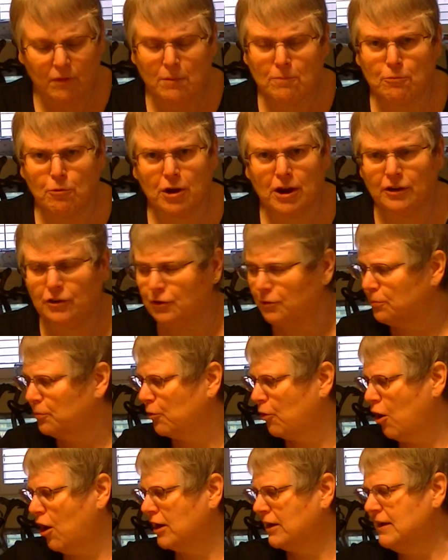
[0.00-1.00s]
brand new
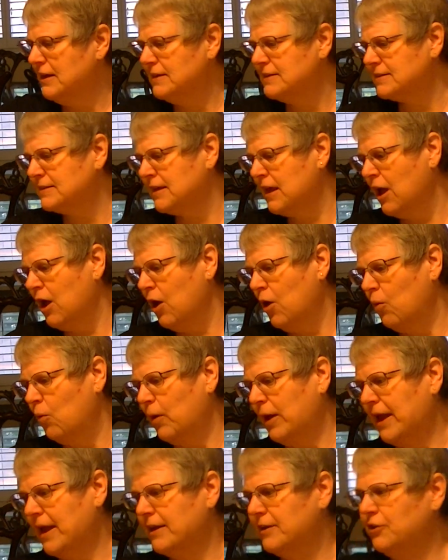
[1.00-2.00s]
products.
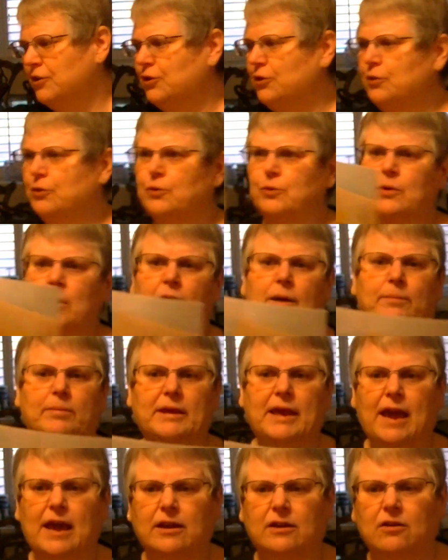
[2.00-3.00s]
We had a new
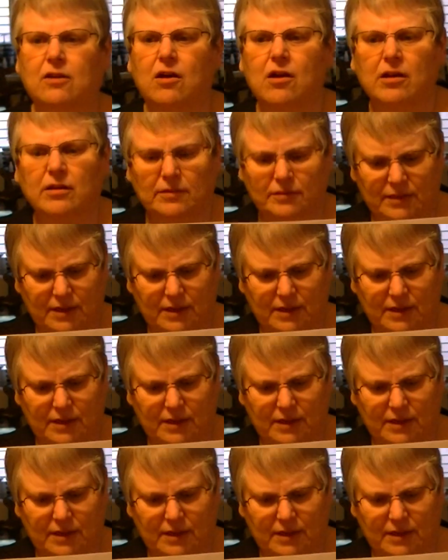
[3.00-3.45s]
catalog